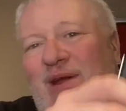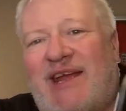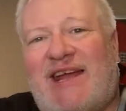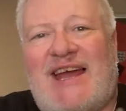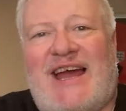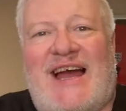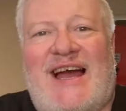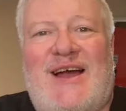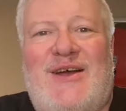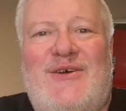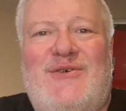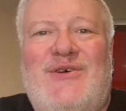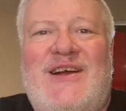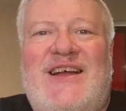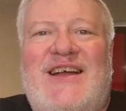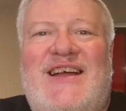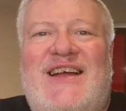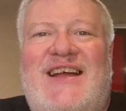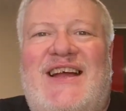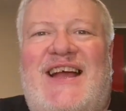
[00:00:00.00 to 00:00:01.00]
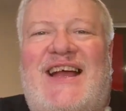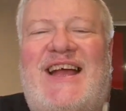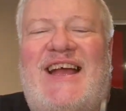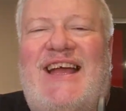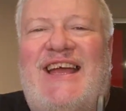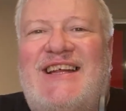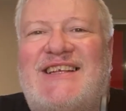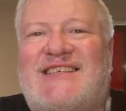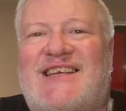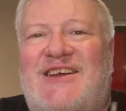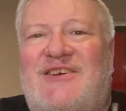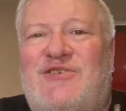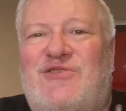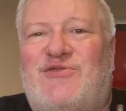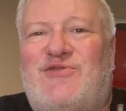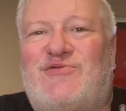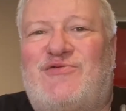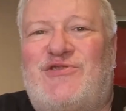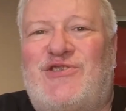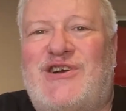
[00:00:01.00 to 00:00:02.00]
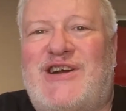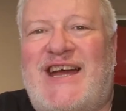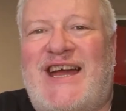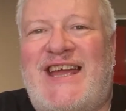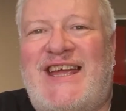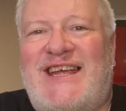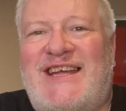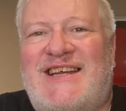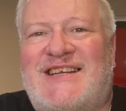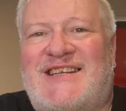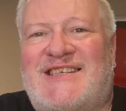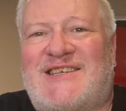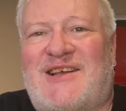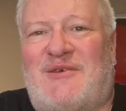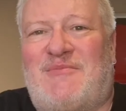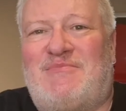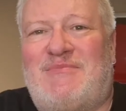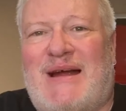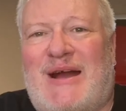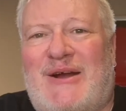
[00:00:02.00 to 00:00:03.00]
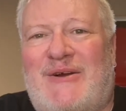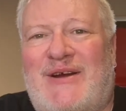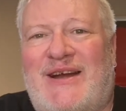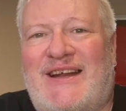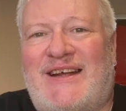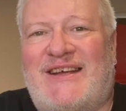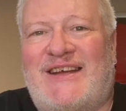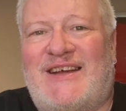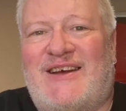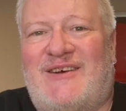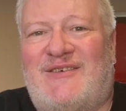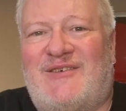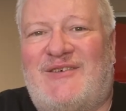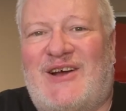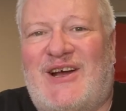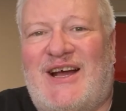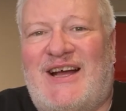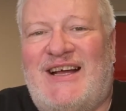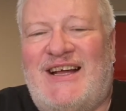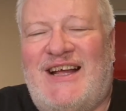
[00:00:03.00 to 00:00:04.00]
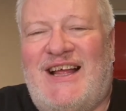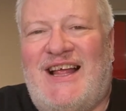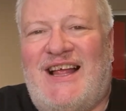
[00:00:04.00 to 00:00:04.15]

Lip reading: go. It's a great Submariner cover.